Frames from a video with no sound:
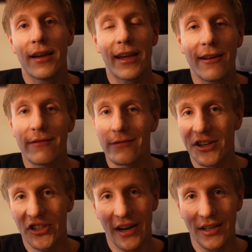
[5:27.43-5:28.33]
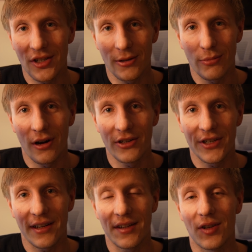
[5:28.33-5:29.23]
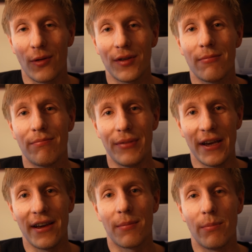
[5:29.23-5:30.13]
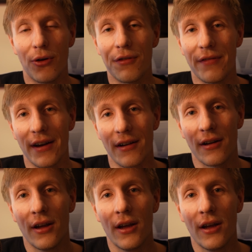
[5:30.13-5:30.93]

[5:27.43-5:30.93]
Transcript: Getting fresh eyes on your project is always a big motivator,